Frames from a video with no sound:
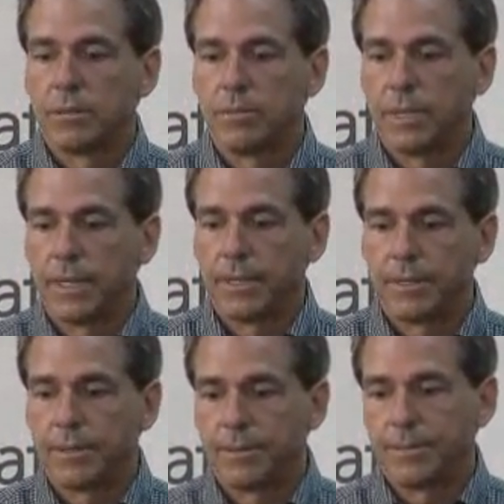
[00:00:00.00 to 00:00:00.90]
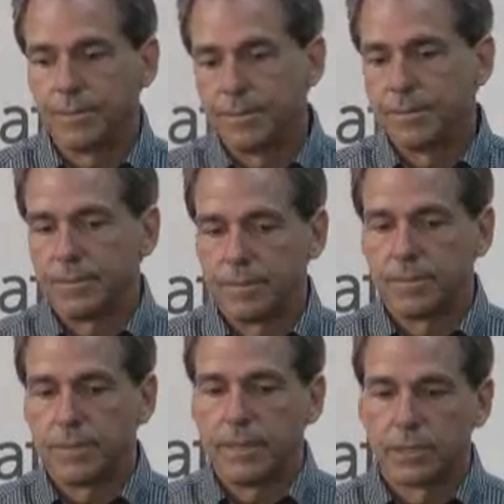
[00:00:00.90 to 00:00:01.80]
but
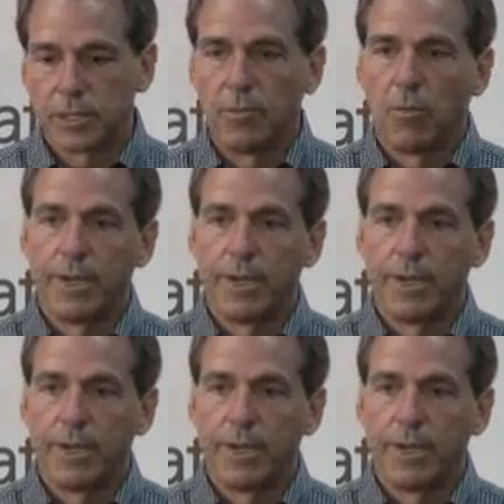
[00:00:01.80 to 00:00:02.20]
in some